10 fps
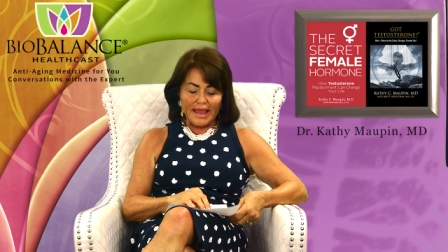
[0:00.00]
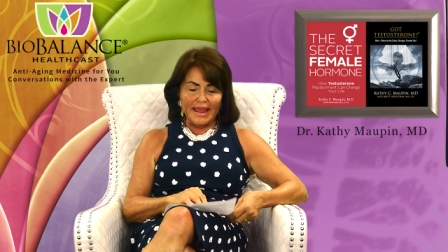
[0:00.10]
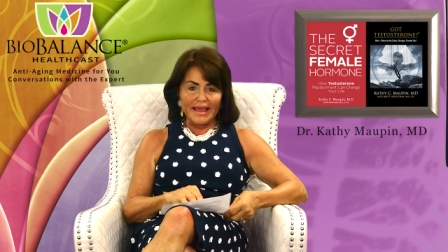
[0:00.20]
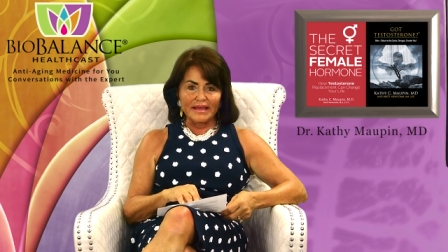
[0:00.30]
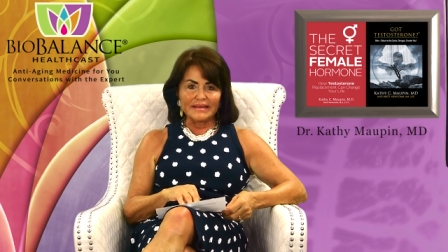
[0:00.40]

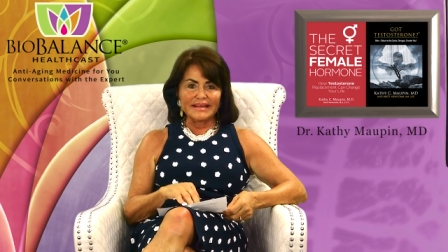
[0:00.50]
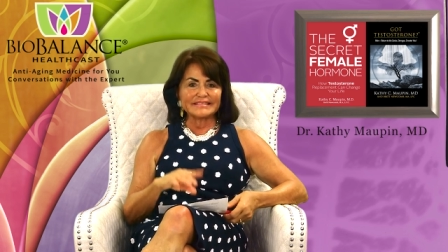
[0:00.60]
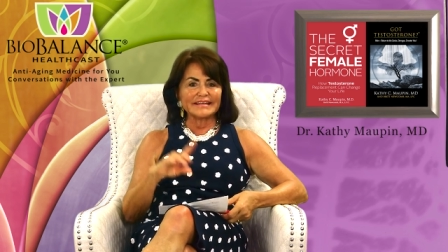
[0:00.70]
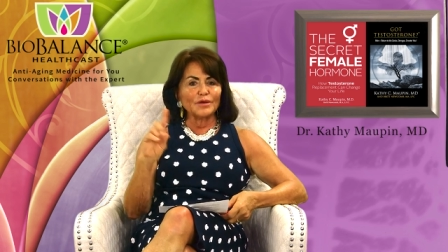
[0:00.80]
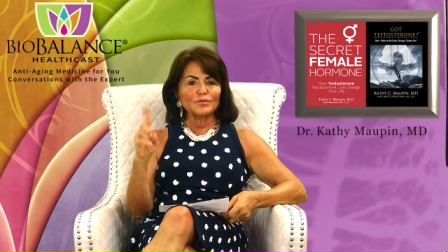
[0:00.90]
And
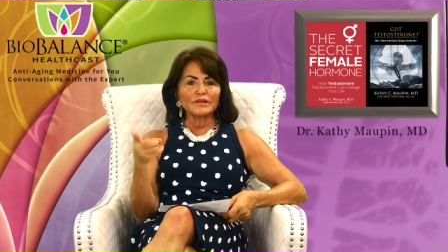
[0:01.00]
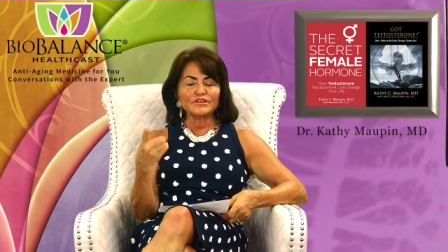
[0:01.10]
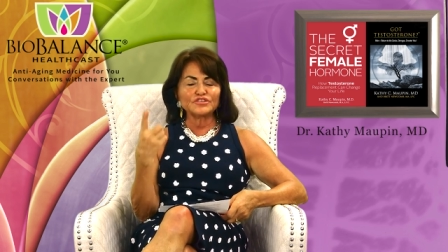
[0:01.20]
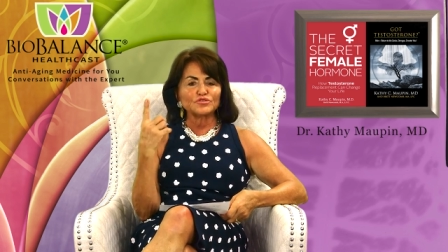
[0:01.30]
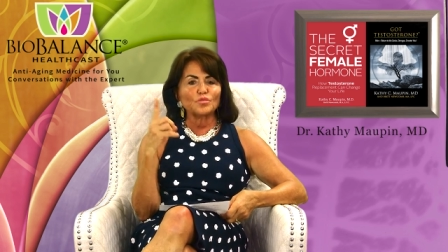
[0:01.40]
it's not really
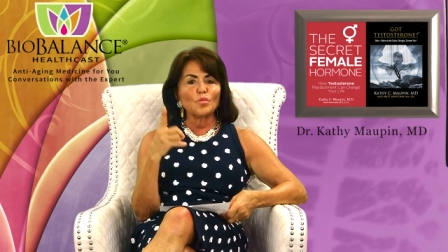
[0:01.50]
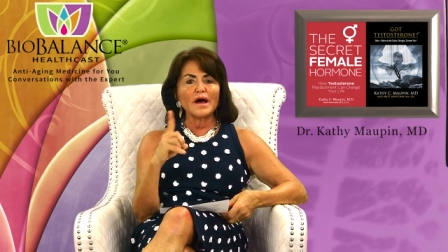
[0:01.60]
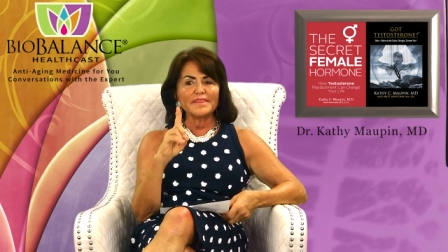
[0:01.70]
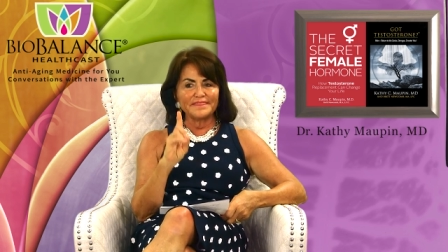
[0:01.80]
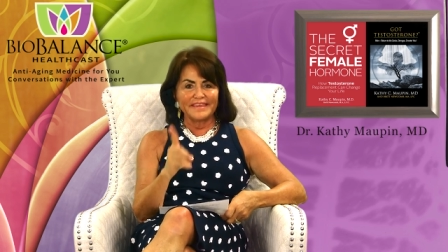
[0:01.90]
just
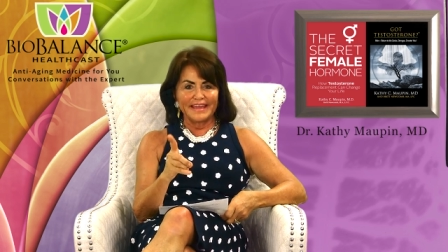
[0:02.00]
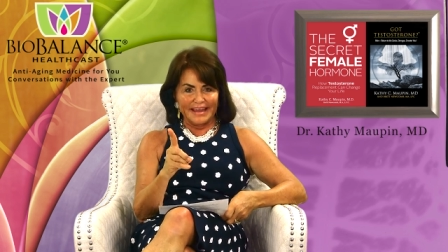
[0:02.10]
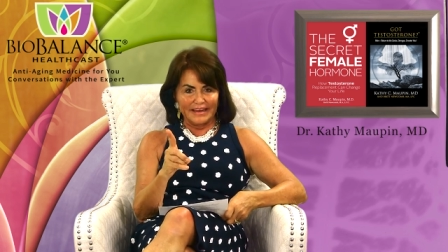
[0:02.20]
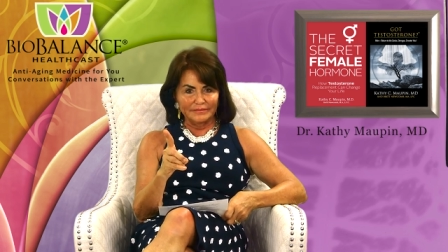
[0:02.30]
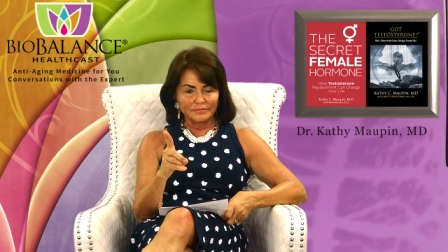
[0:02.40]
one
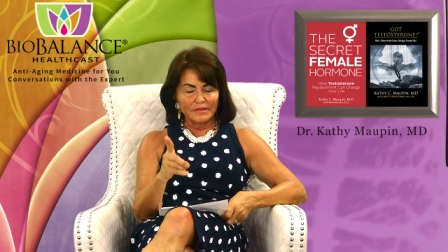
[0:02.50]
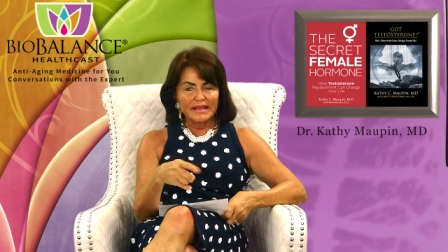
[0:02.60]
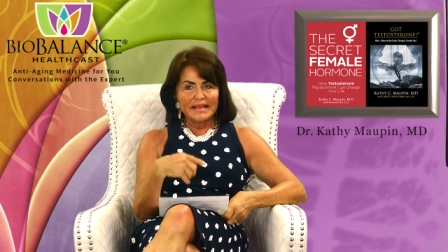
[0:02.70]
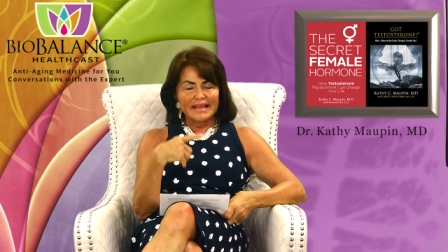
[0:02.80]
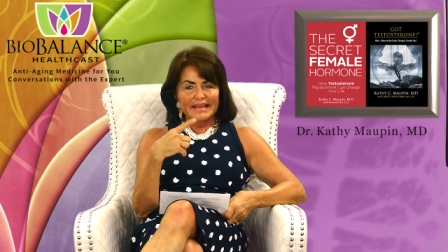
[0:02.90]
thing.
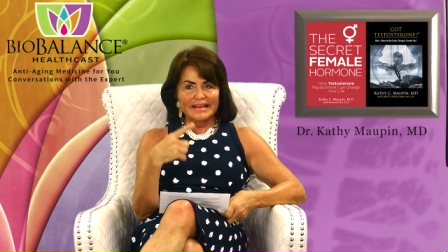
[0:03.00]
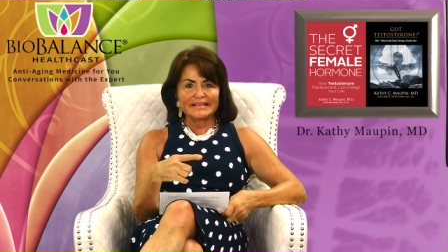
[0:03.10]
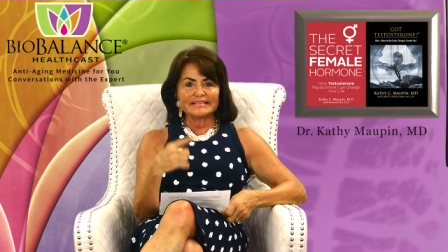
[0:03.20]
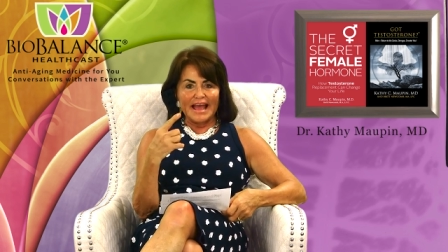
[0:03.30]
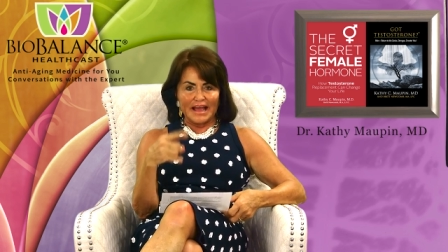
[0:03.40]
It
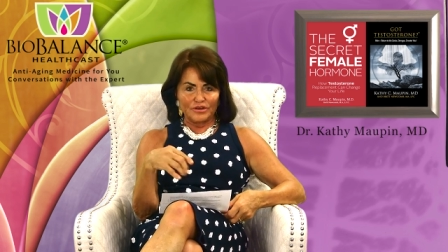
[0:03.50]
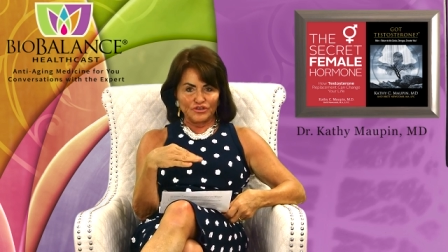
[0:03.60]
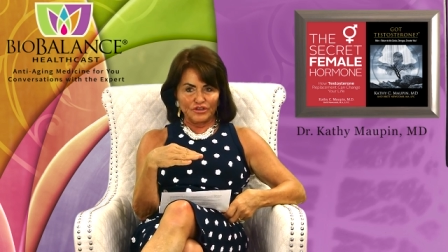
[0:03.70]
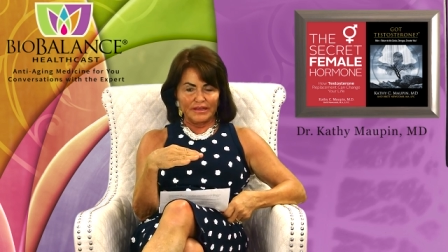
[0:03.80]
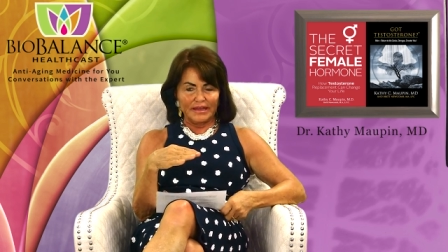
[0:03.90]
is
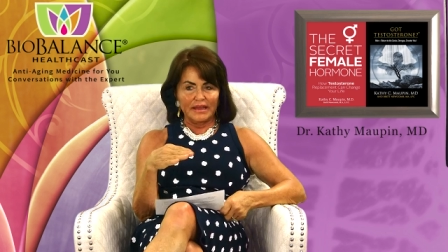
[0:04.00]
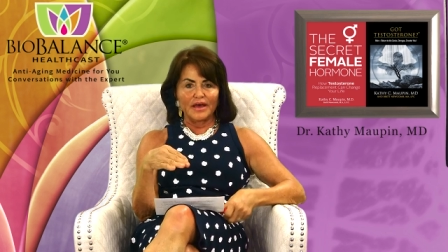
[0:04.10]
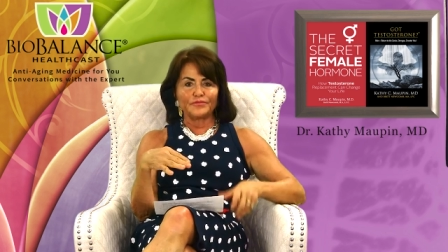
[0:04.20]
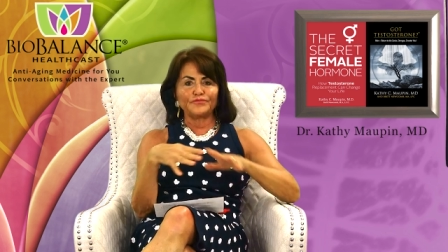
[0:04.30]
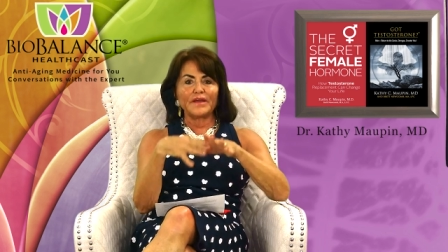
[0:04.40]
actually
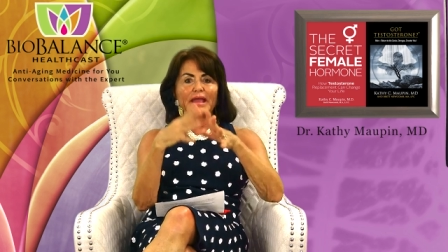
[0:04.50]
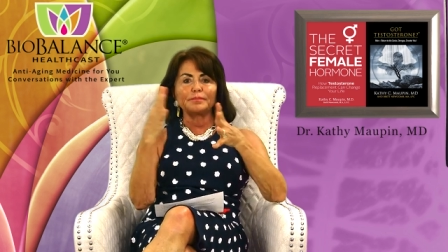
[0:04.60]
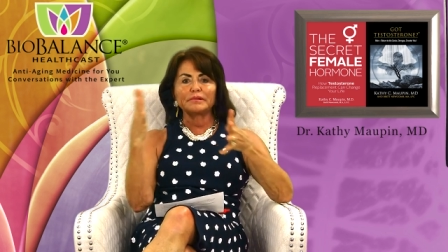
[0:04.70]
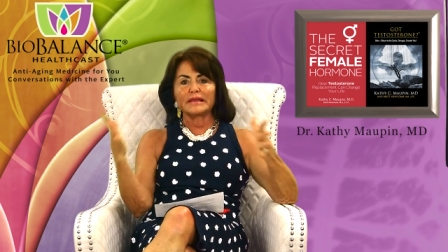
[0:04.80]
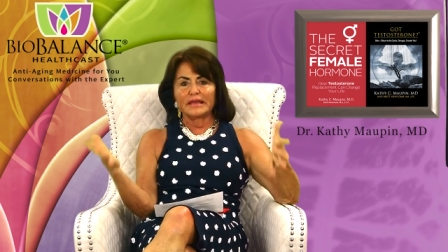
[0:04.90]
a
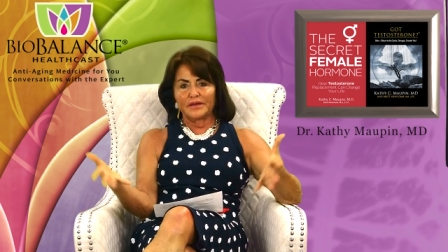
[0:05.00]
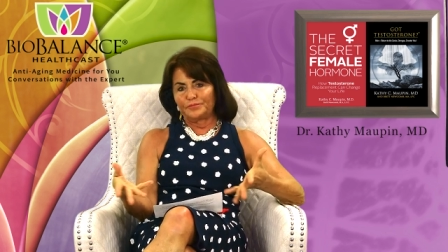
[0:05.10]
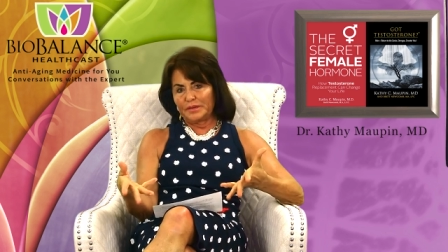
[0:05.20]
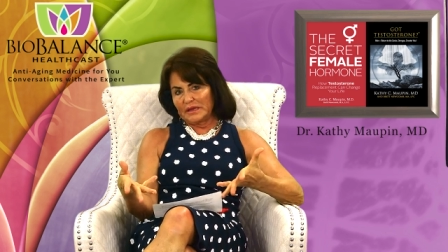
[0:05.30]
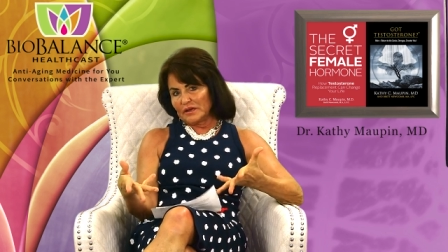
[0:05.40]
family of
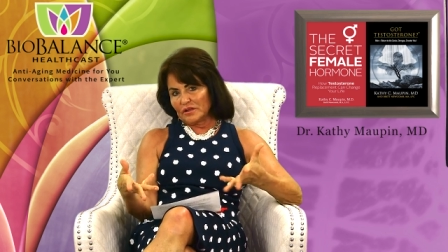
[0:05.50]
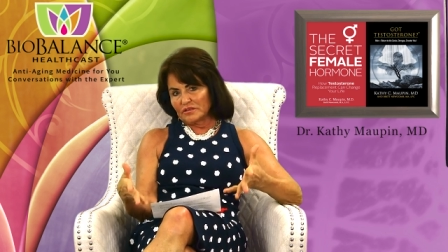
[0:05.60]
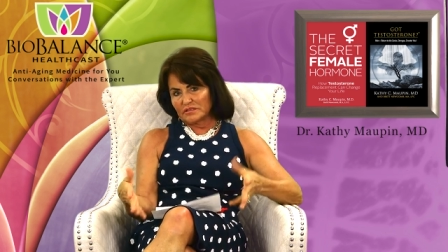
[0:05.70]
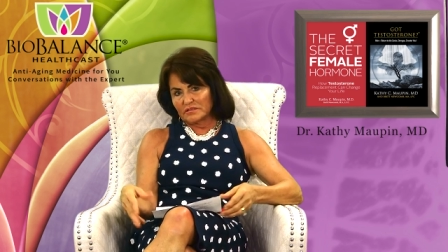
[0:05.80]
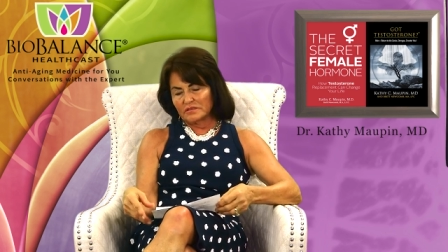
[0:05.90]

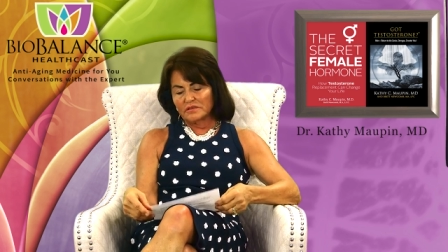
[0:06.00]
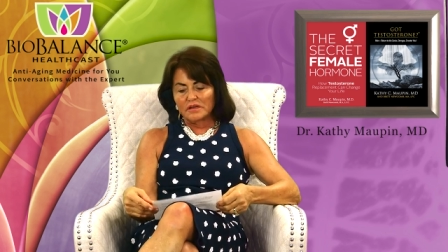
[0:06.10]
peels.